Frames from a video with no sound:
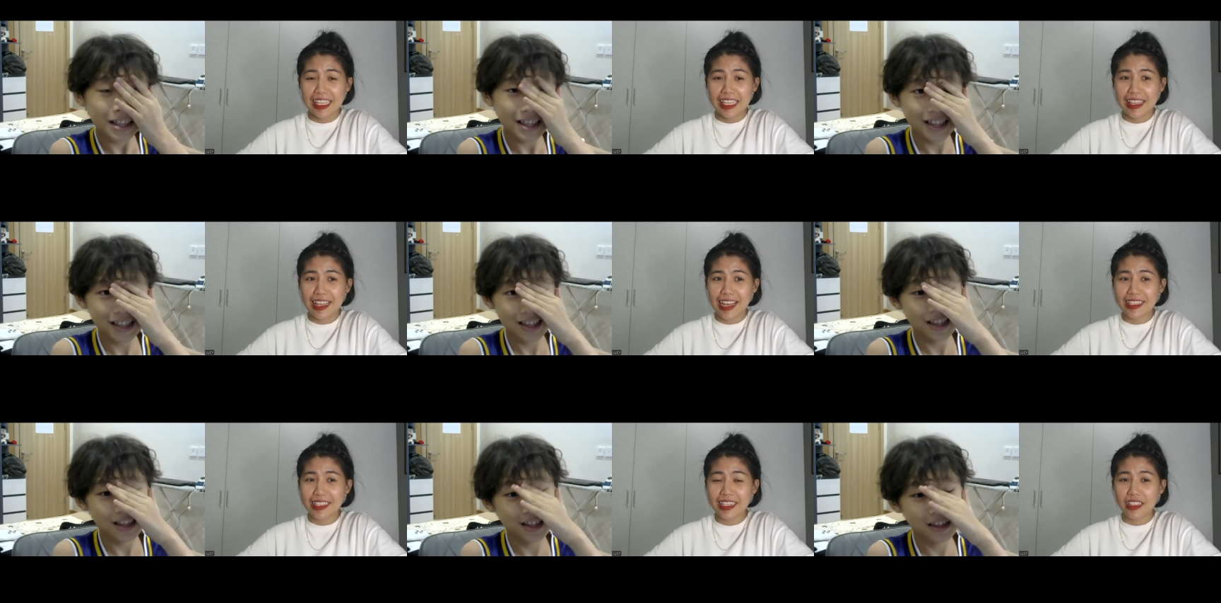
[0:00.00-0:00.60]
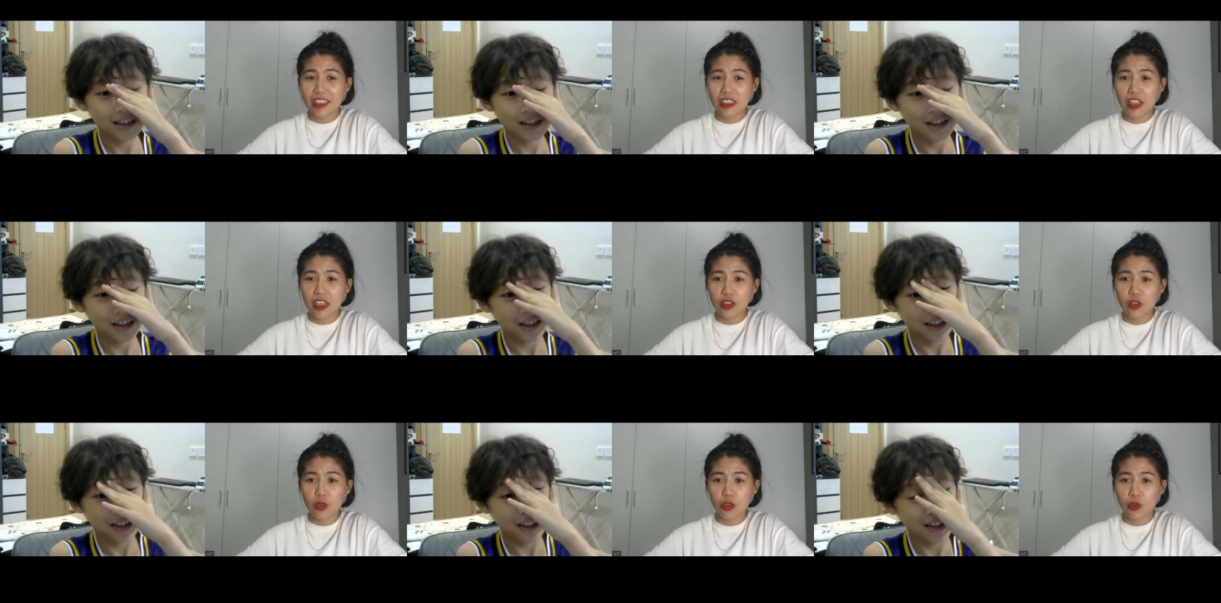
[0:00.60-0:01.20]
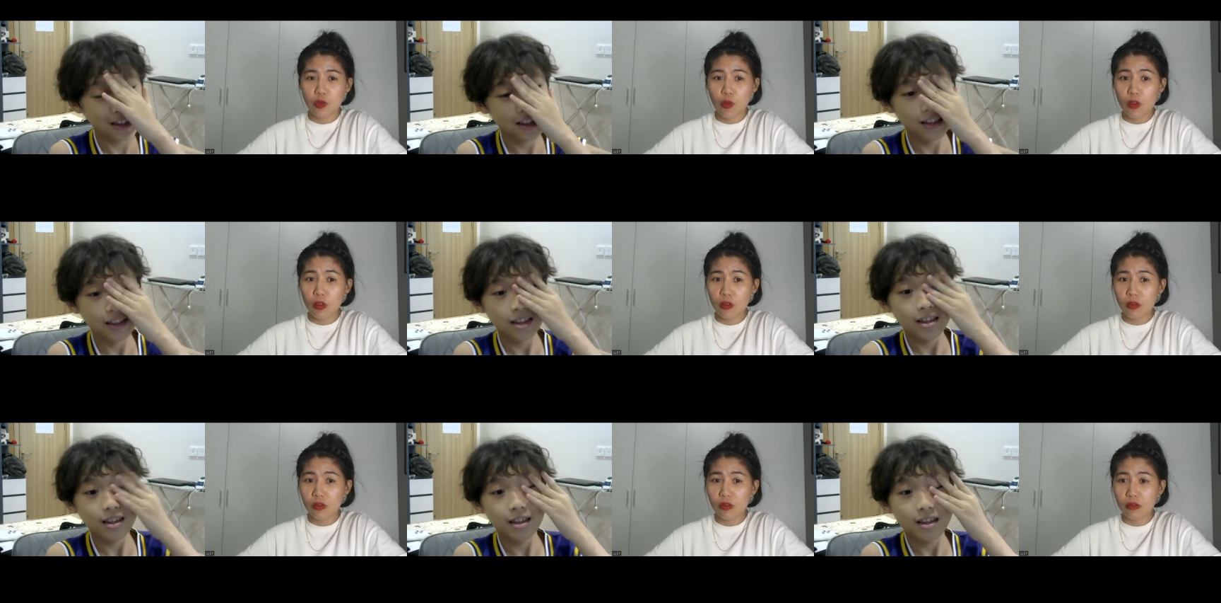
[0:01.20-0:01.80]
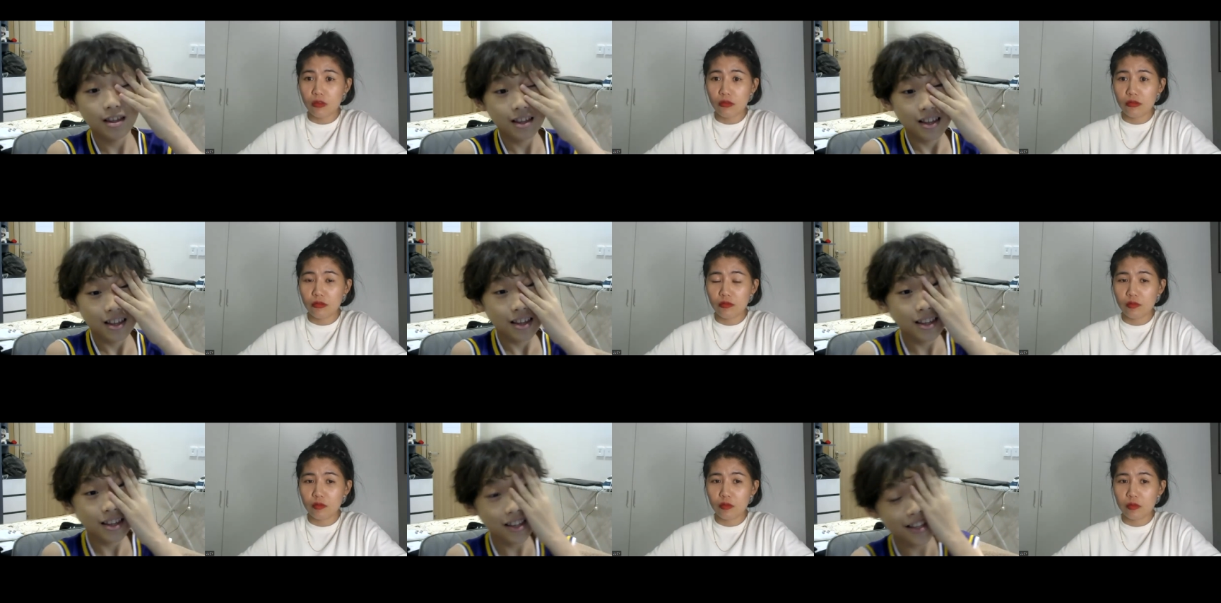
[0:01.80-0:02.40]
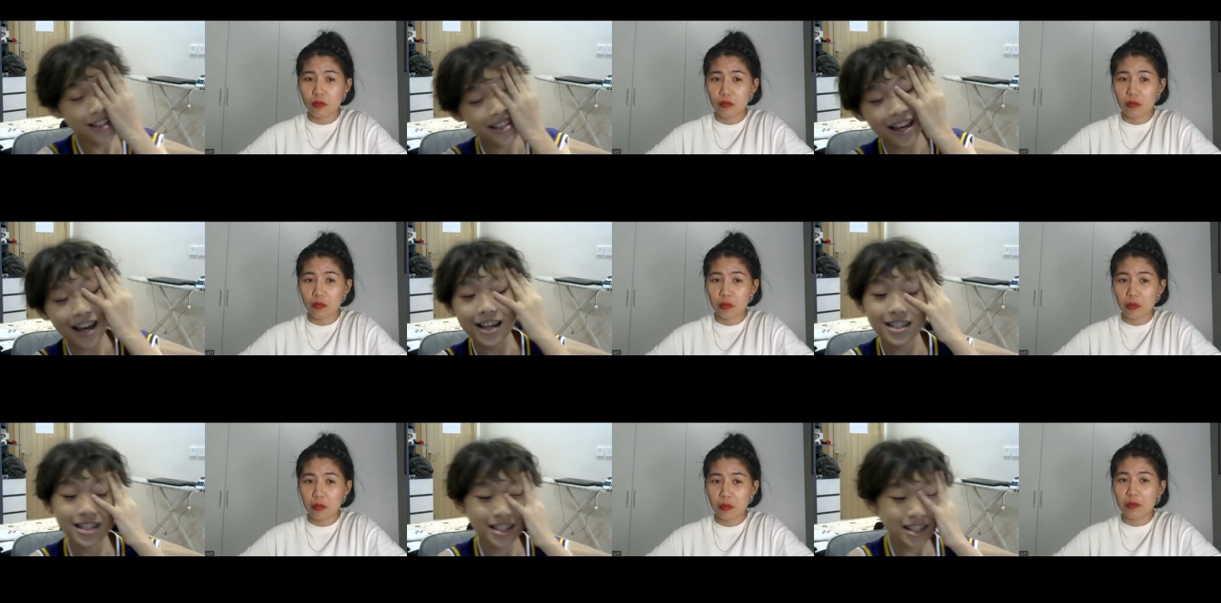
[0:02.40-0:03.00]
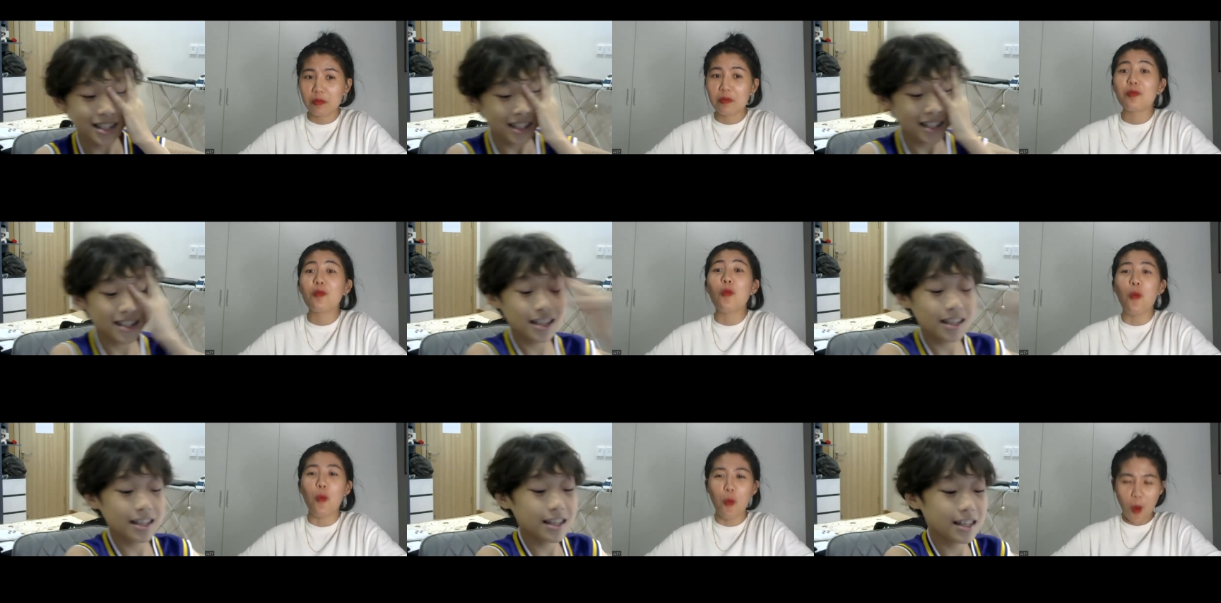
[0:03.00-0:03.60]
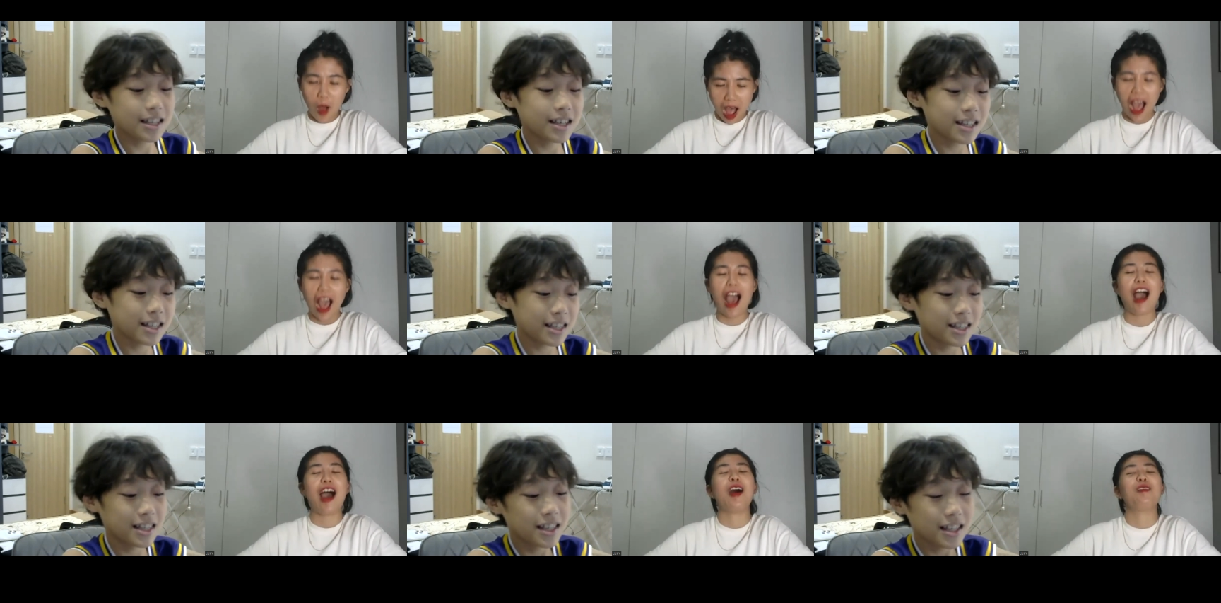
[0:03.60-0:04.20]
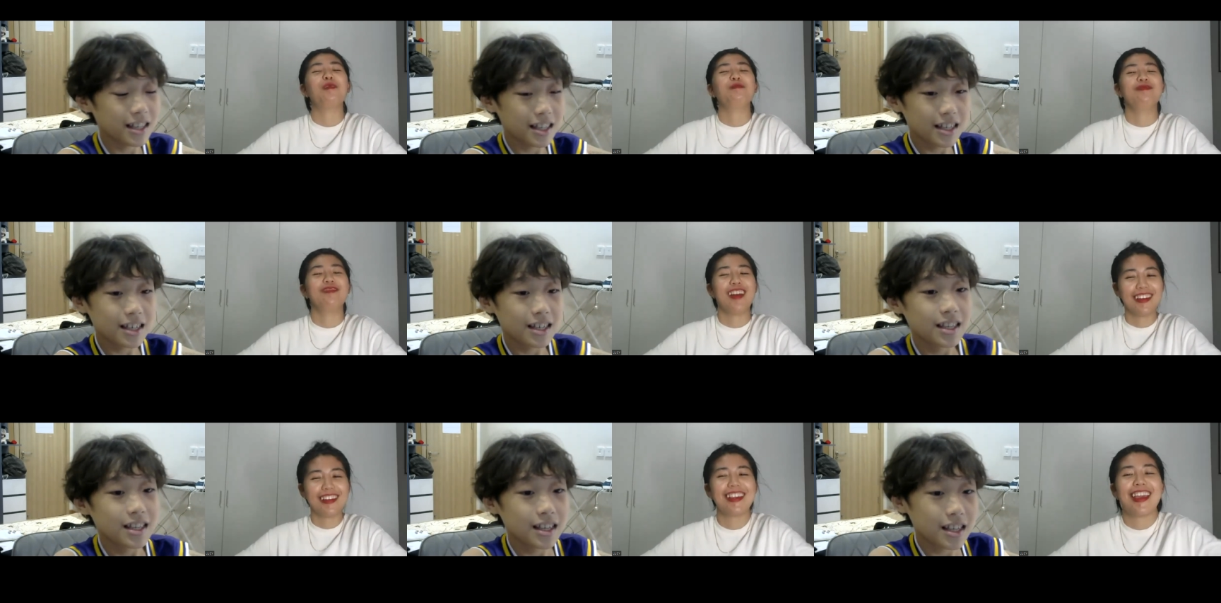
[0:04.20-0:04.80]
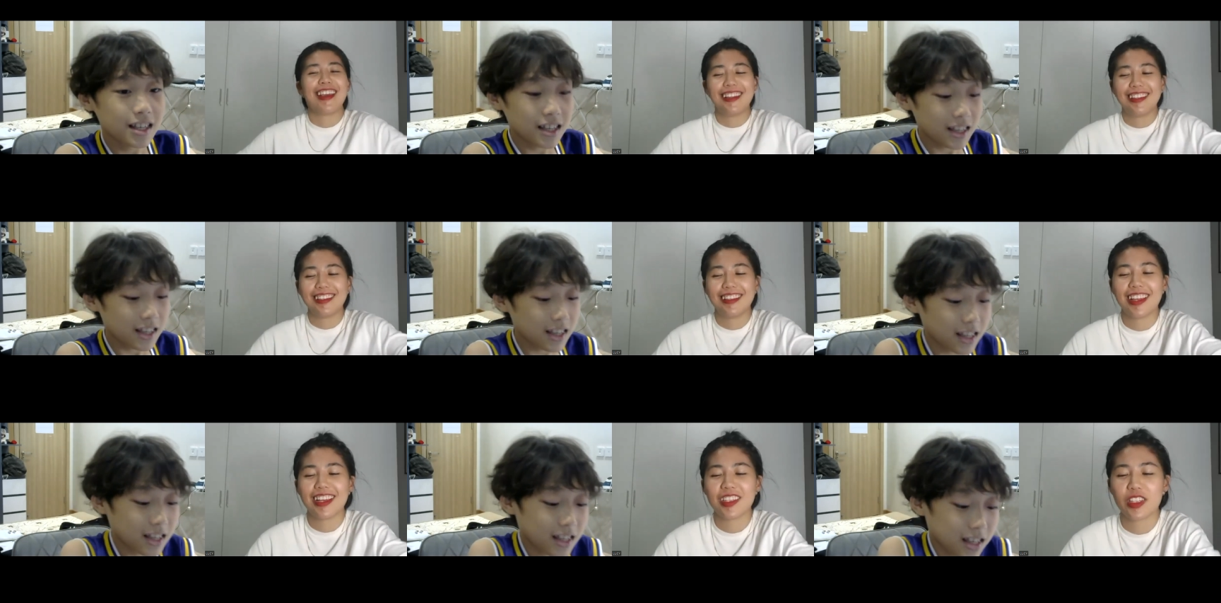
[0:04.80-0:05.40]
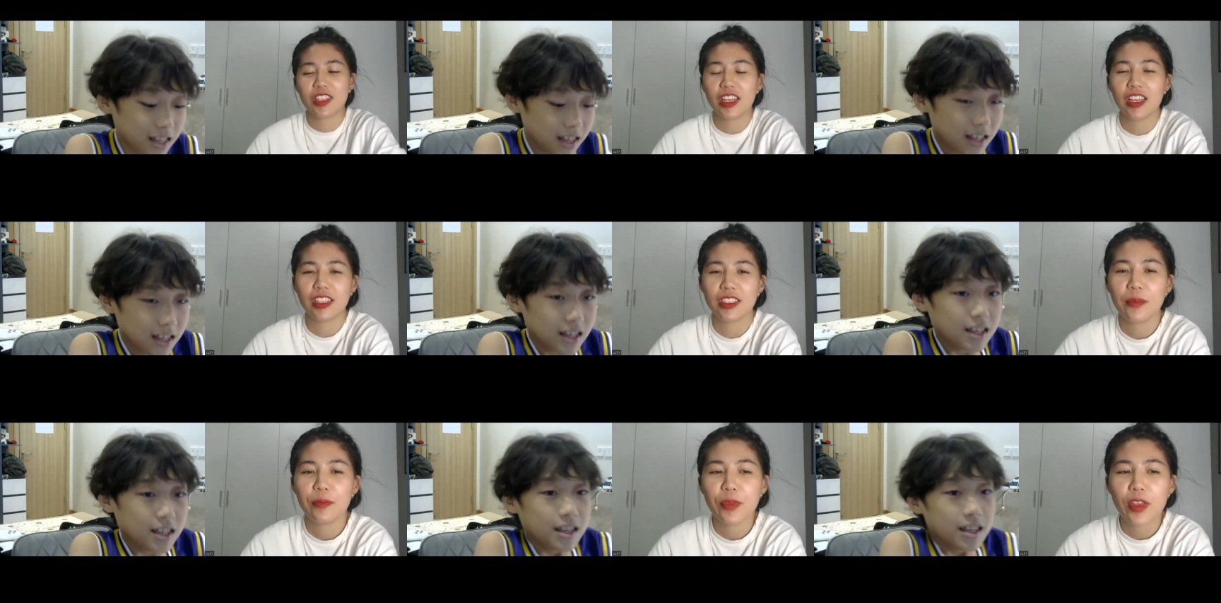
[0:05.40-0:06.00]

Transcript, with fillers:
Speaker 1: Is that international school? Yes. Wow. Okay, that's good.